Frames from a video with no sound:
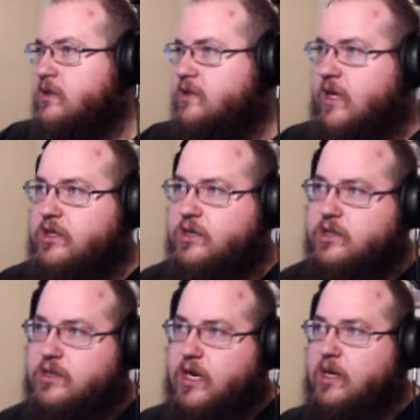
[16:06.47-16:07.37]

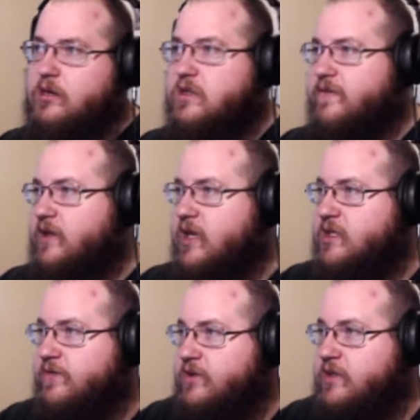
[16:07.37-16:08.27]
Sages, scholars,
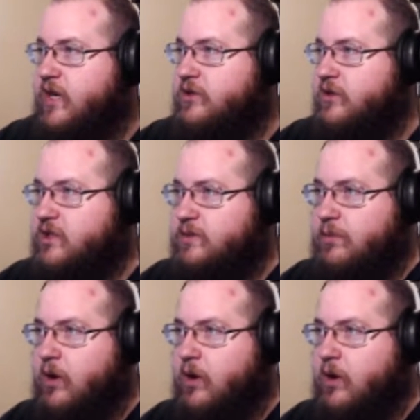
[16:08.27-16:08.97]
philosophers, naturalists,